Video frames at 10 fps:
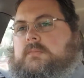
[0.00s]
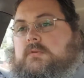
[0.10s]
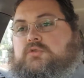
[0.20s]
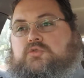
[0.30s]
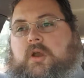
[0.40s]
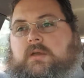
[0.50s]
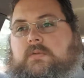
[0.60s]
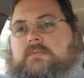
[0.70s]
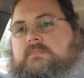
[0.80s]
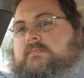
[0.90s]
Strength.
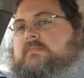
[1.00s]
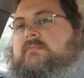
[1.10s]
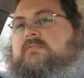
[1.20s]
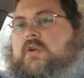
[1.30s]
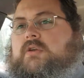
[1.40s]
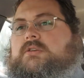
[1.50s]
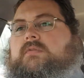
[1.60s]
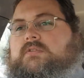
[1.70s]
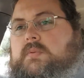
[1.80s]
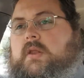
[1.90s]
Very
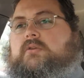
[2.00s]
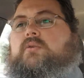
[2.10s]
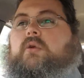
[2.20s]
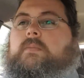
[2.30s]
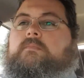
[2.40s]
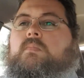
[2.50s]
self-explanatory.